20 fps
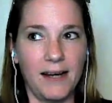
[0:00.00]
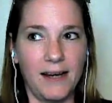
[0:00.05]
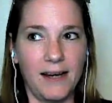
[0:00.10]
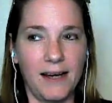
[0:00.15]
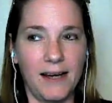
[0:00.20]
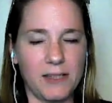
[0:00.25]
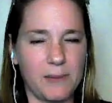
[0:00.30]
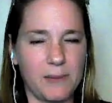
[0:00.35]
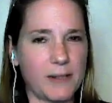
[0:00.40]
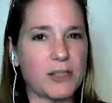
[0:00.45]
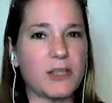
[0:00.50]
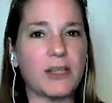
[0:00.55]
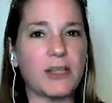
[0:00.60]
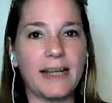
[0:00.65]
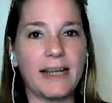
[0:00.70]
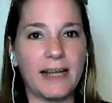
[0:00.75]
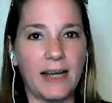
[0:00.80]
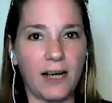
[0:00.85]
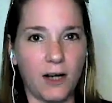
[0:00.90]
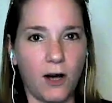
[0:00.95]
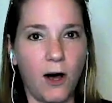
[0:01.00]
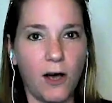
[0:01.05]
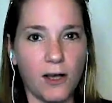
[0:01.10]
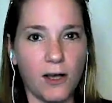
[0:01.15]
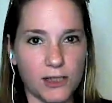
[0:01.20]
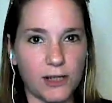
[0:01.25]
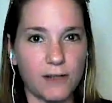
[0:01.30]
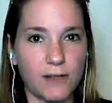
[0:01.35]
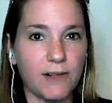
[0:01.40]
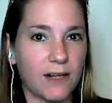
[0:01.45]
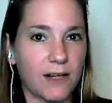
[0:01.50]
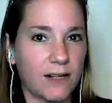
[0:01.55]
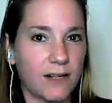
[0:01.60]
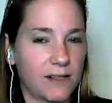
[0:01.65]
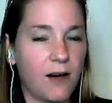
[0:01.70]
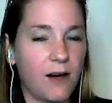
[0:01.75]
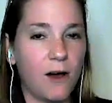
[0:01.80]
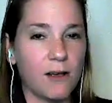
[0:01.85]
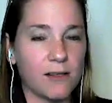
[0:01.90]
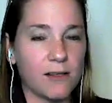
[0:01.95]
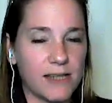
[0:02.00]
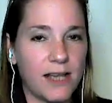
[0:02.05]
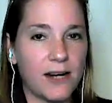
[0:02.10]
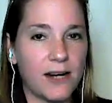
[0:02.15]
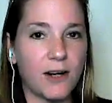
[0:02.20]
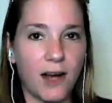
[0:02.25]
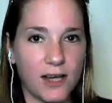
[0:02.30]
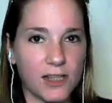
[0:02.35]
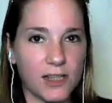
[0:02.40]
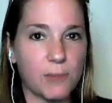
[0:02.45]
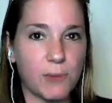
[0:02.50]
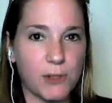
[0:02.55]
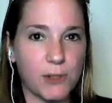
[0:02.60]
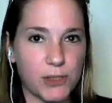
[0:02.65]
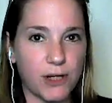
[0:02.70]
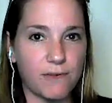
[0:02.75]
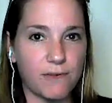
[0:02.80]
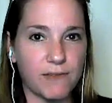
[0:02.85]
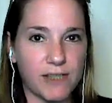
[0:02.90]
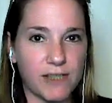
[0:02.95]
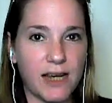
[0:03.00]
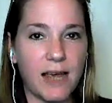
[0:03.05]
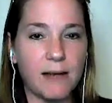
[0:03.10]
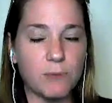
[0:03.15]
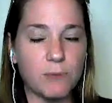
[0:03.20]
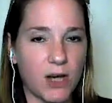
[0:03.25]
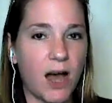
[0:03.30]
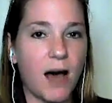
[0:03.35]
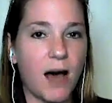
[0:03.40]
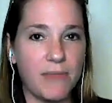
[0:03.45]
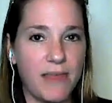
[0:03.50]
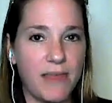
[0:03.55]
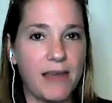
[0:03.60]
especially like a call server, call center, customer service type job,